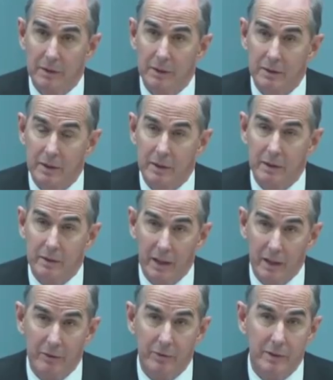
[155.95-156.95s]
They don't
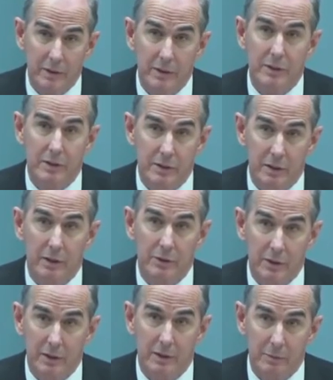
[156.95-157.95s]
have to
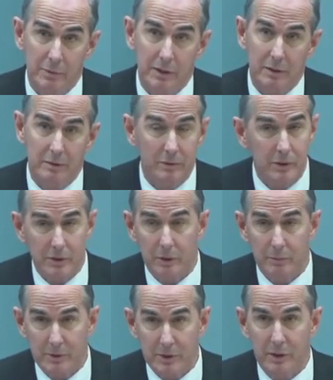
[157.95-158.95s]
disassociate themselves to
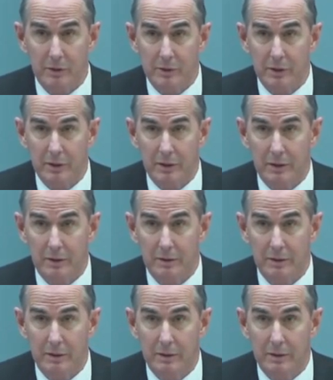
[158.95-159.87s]
stop associating.